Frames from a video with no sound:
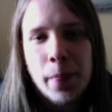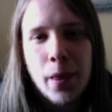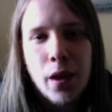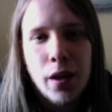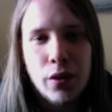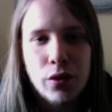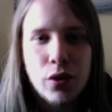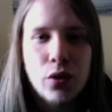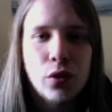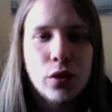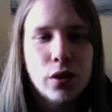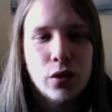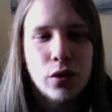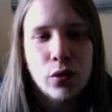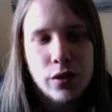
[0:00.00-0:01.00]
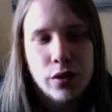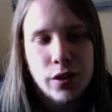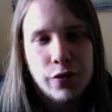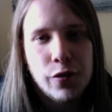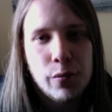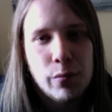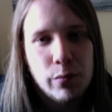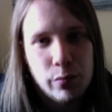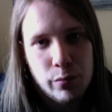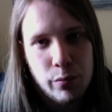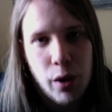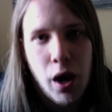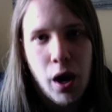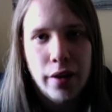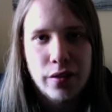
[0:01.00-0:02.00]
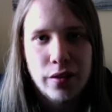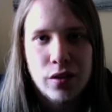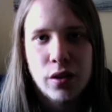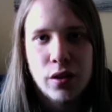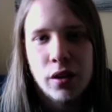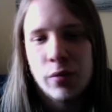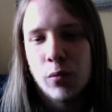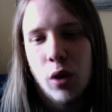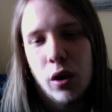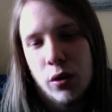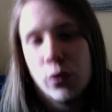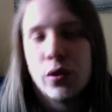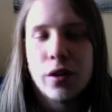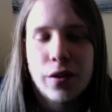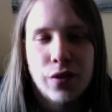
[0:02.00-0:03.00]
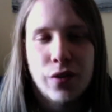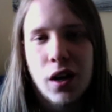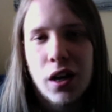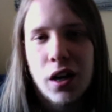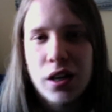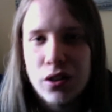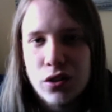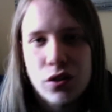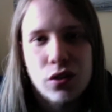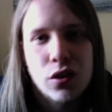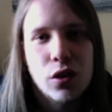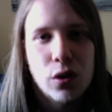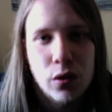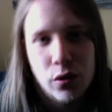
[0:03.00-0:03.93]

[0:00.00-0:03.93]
and I recorded all the different parts to it, and what all the different clicks you do,